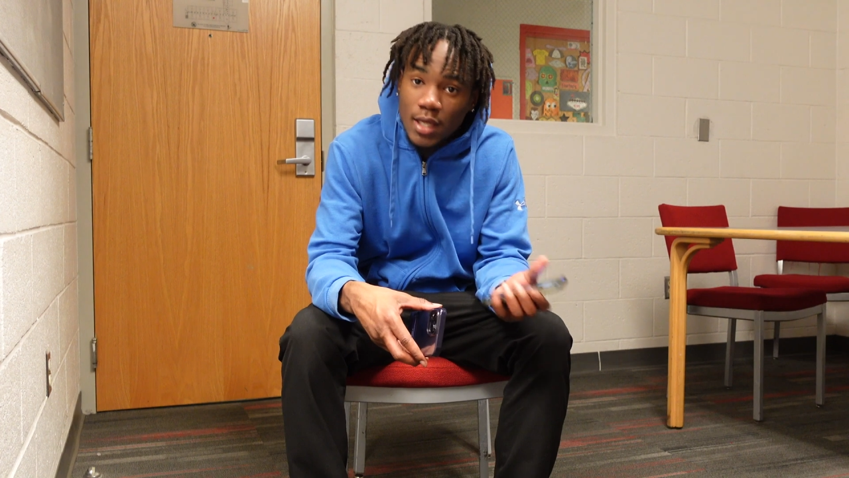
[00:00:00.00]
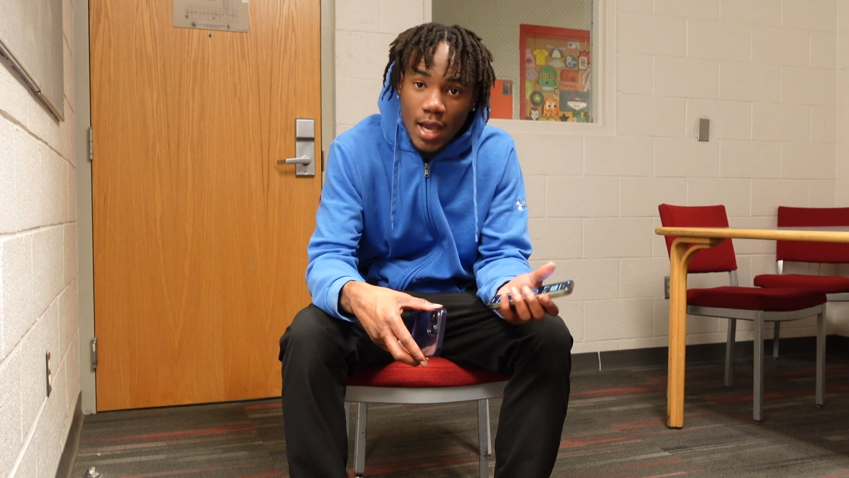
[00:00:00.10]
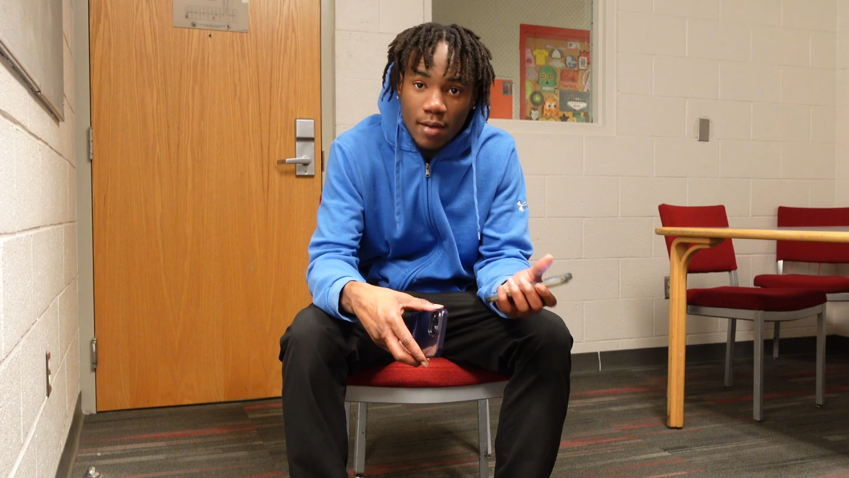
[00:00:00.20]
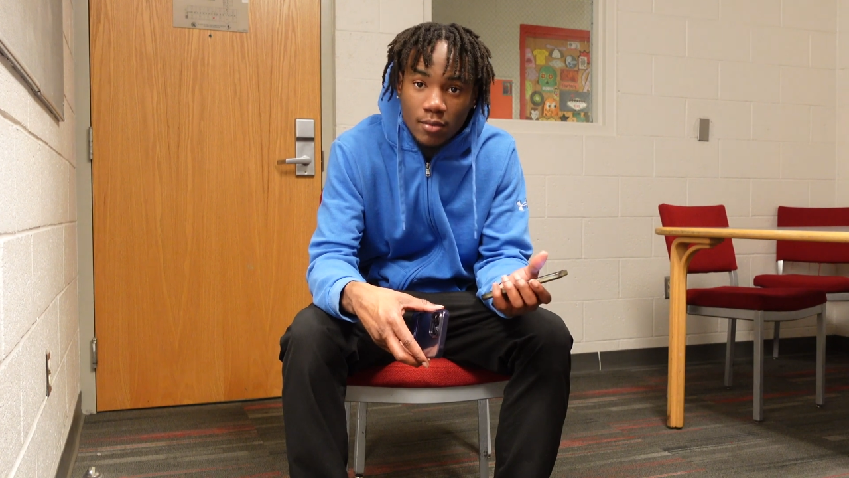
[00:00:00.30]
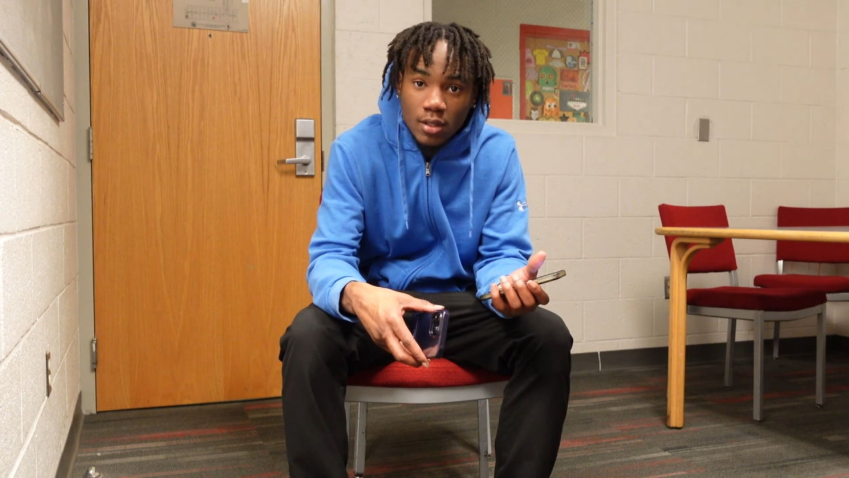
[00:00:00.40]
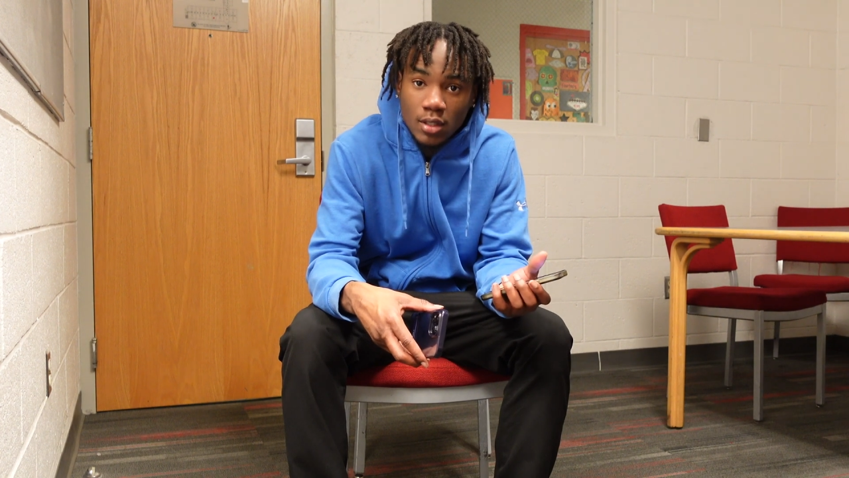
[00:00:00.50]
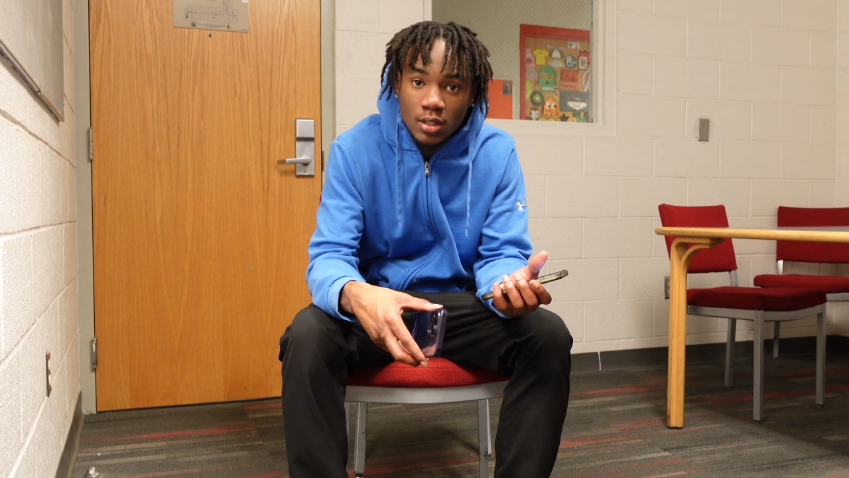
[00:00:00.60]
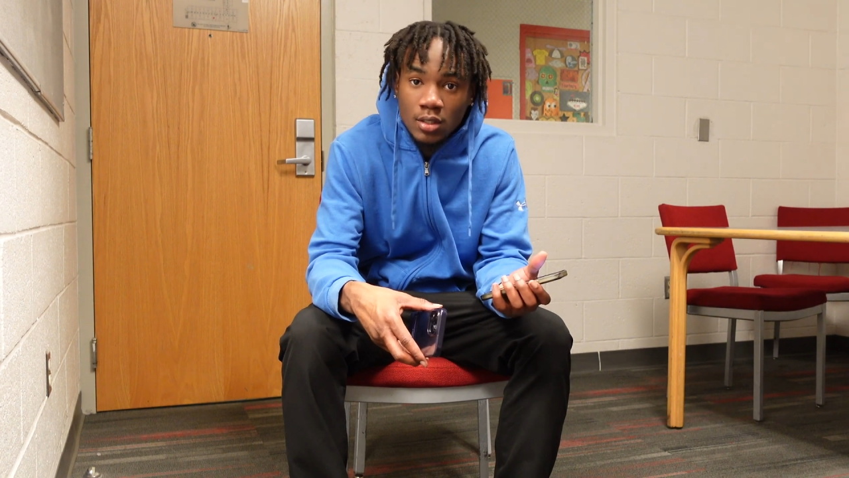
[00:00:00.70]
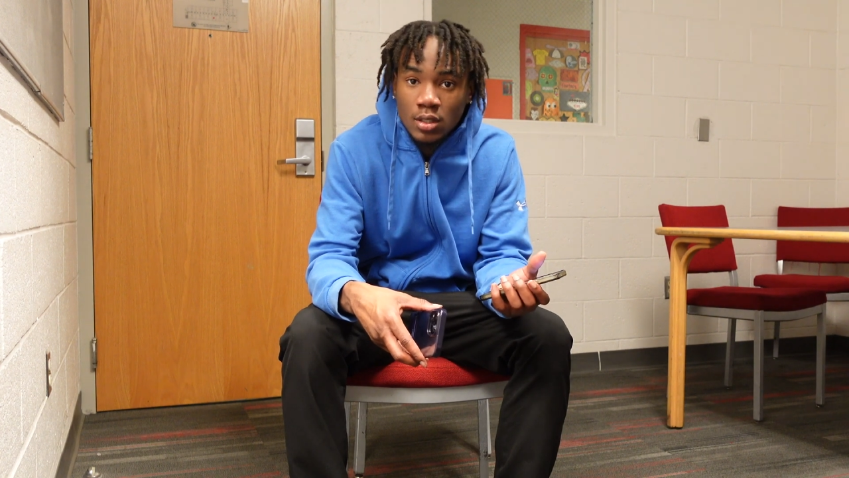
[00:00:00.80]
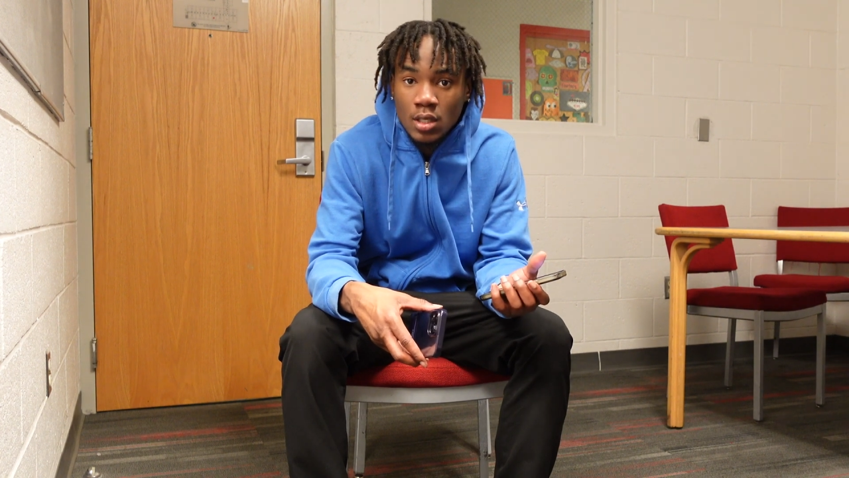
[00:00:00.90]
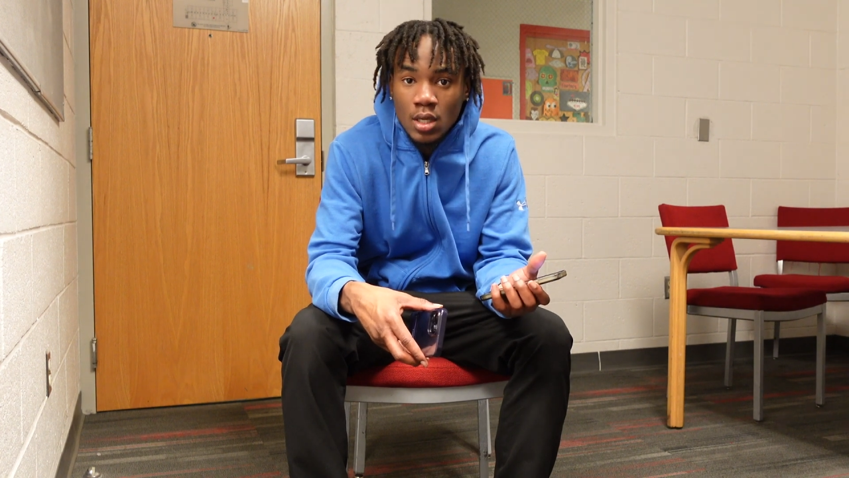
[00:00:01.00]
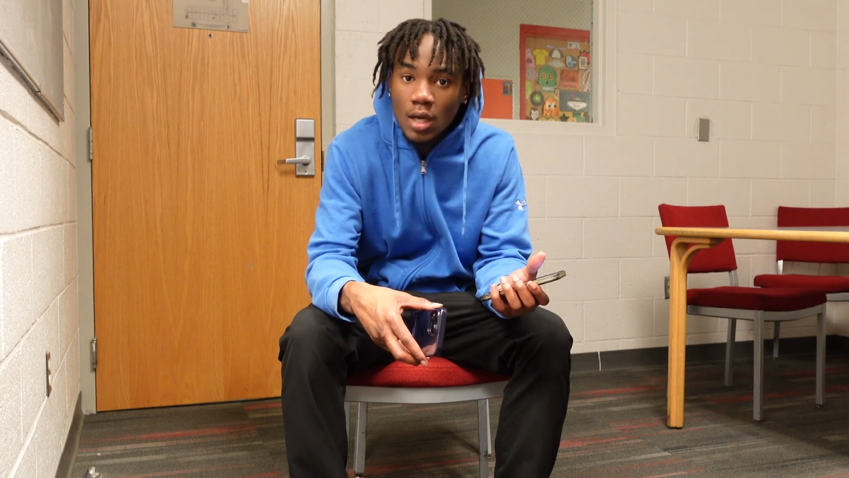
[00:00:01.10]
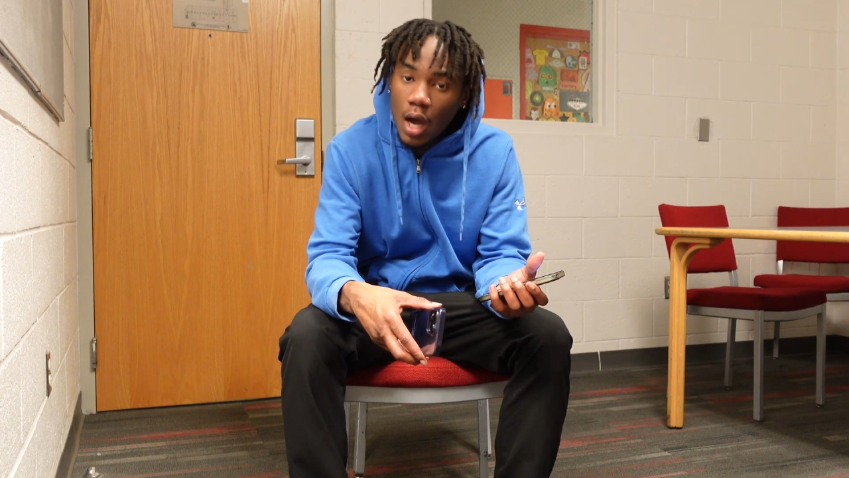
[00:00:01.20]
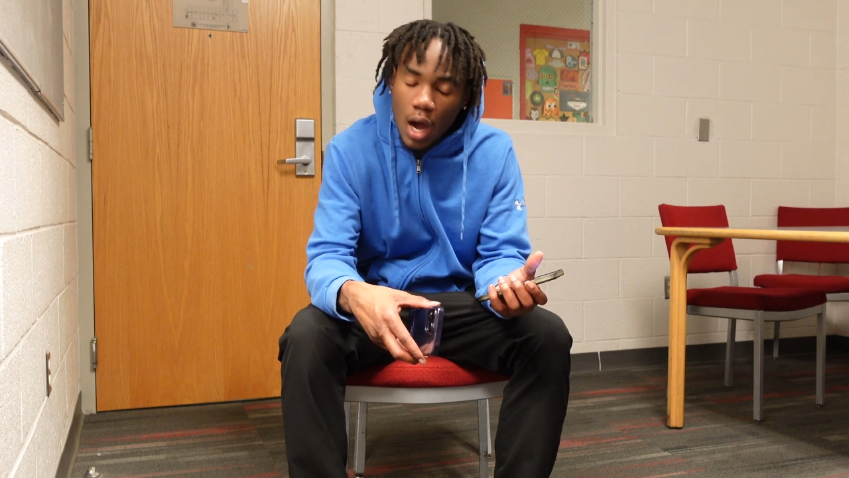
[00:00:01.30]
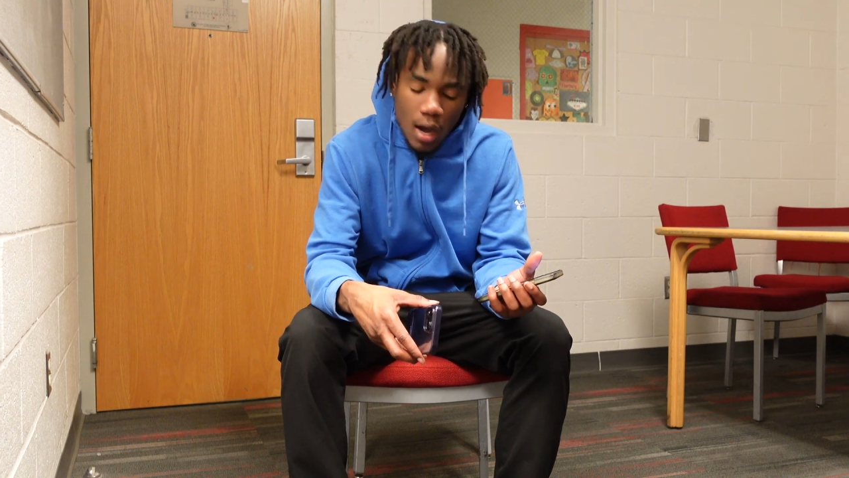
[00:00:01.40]
camera
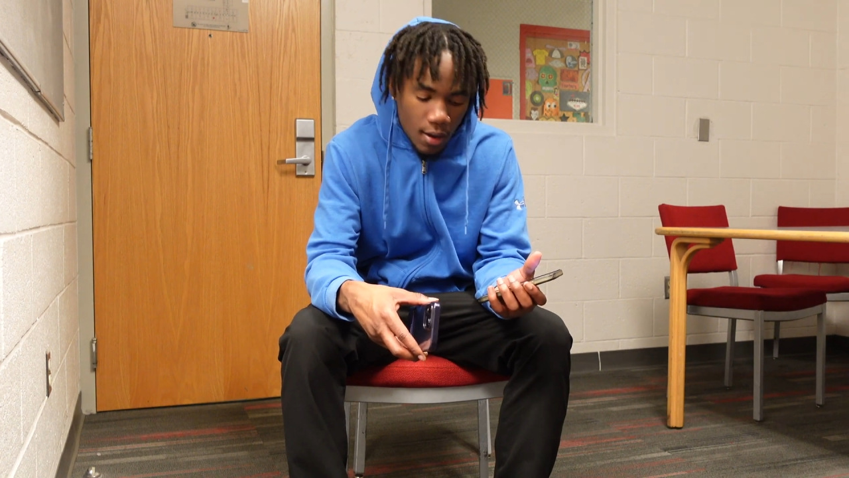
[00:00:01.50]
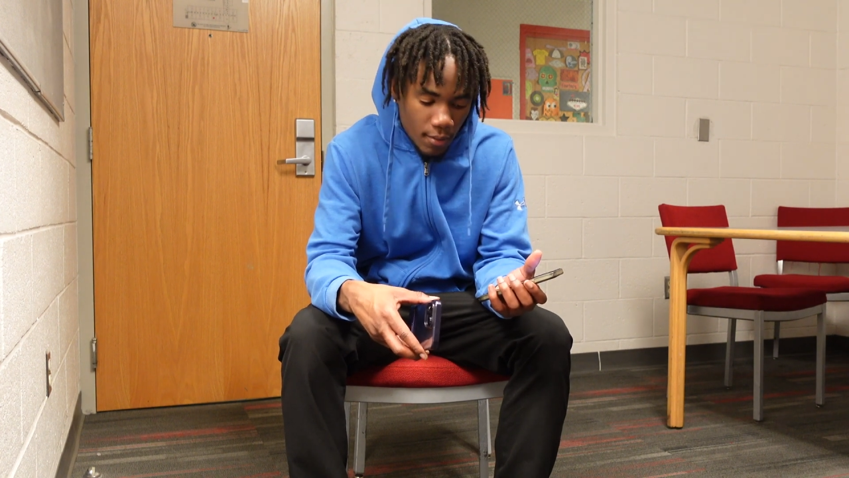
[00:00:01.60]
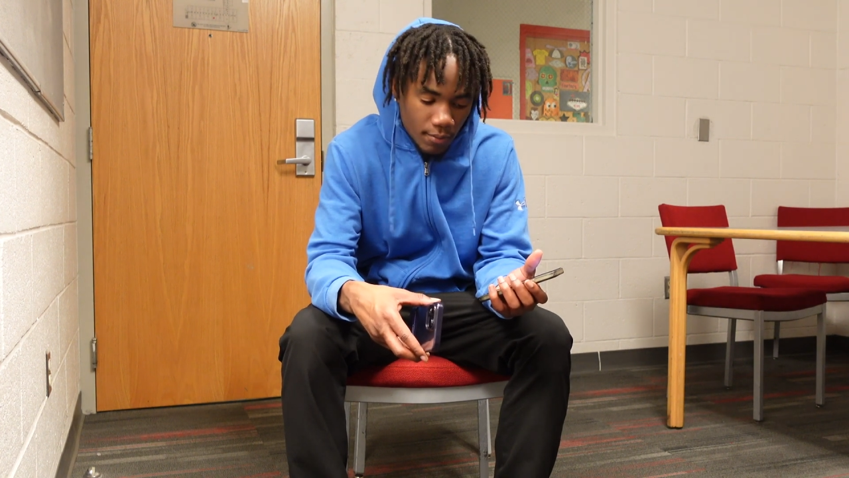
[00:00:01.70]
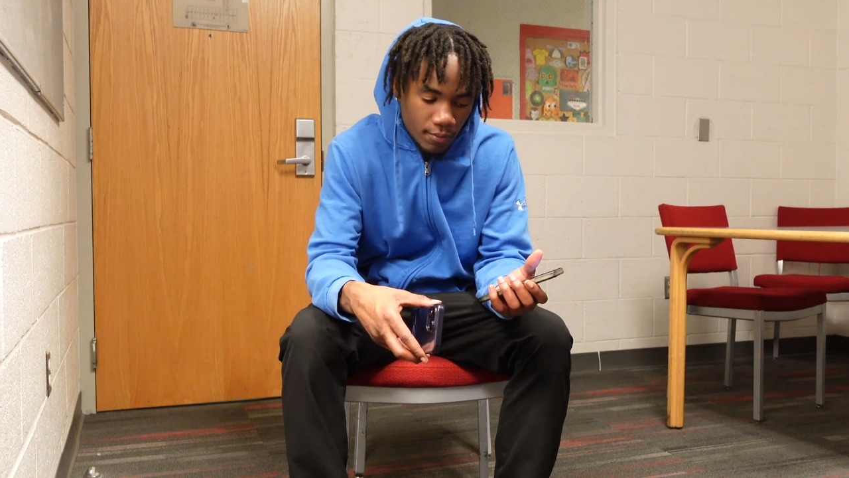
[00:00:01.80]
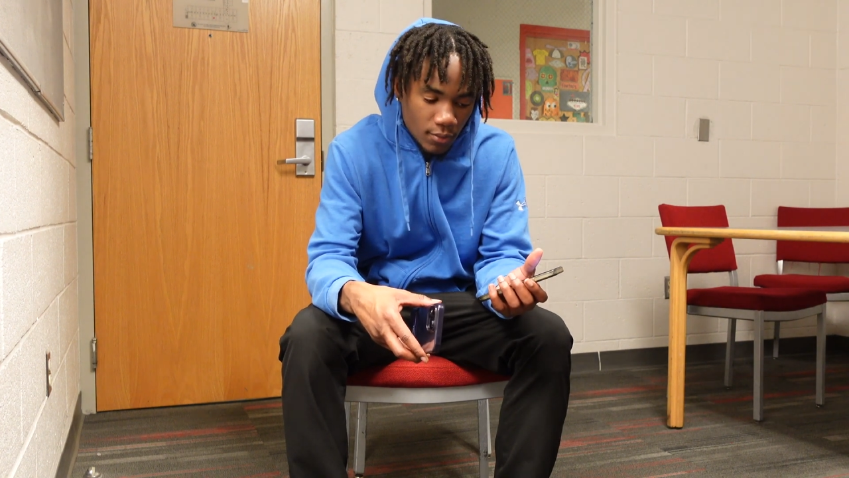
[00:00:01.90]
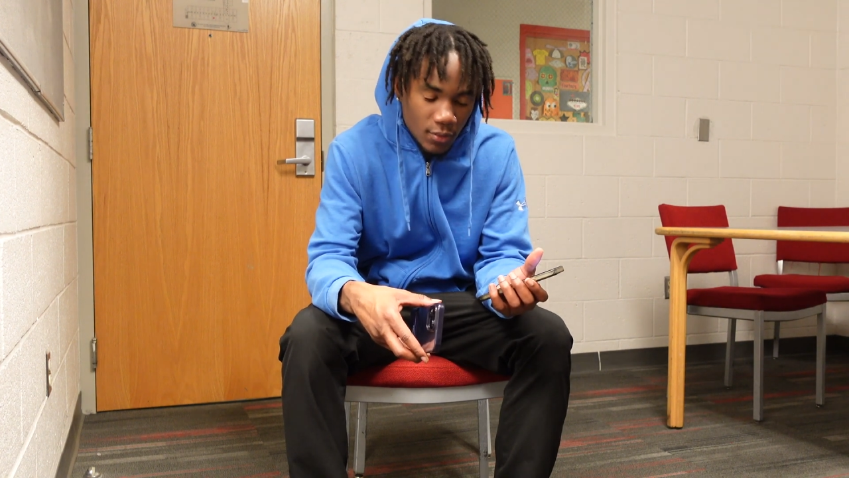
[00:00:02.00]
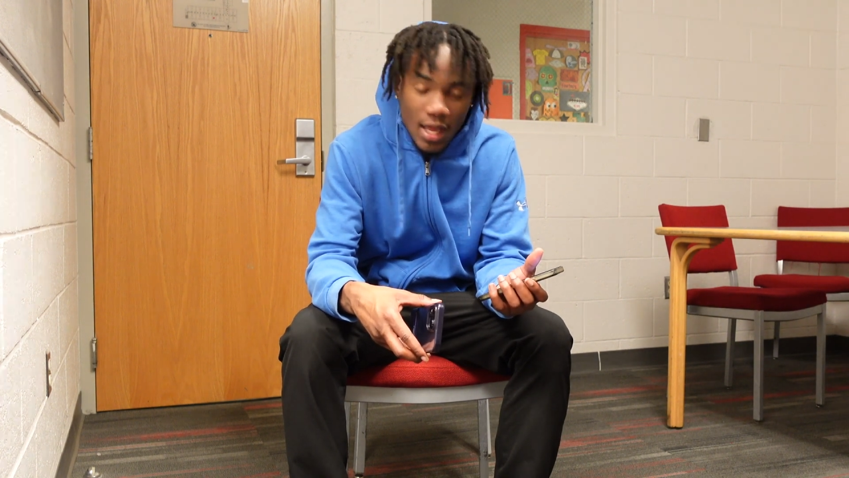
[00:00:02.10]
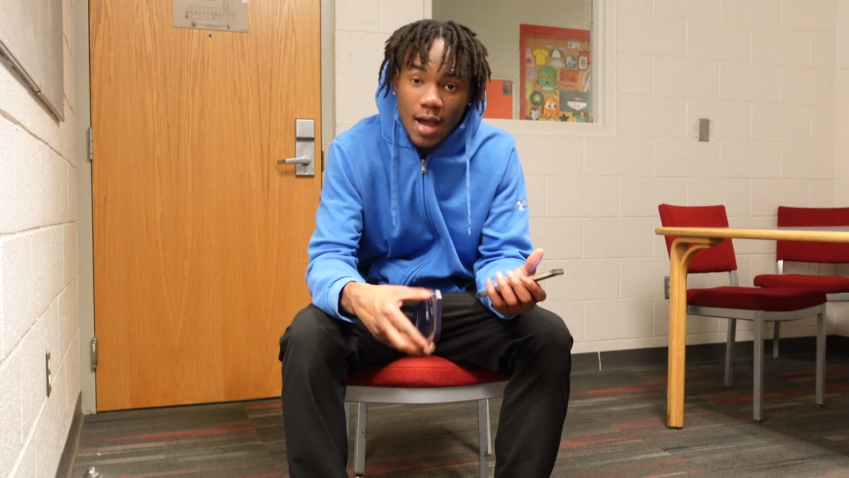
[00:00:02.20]
that